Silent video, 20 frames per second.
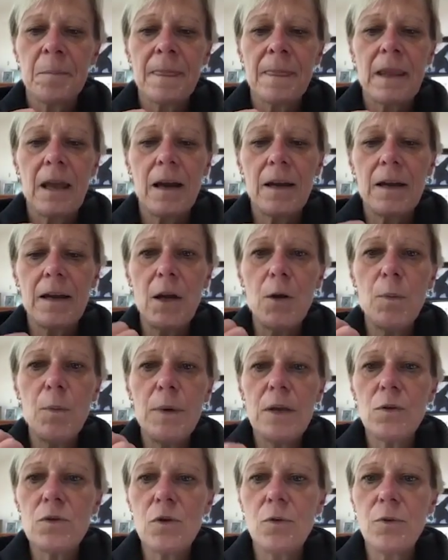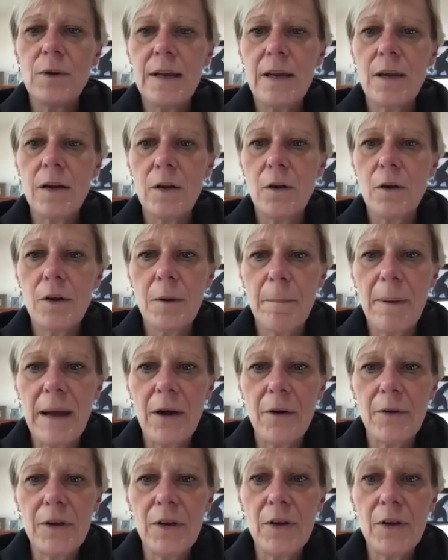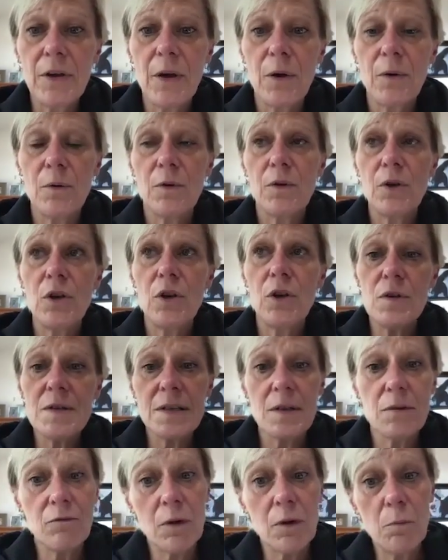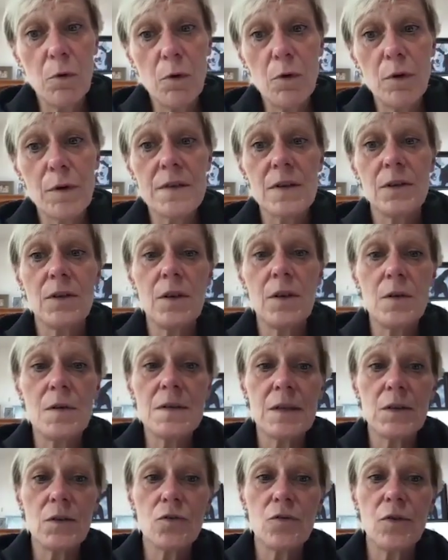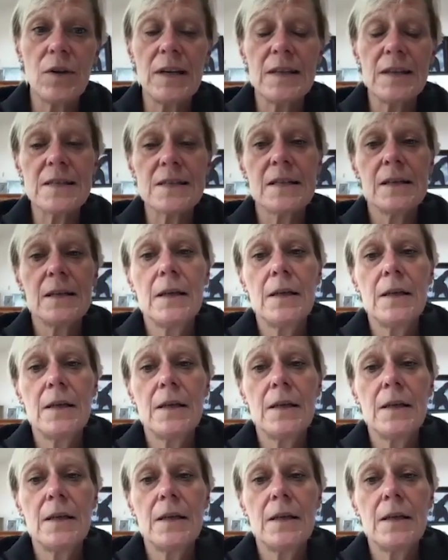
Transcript: And I know we're talking a lot about, you know, using rewards and using treats,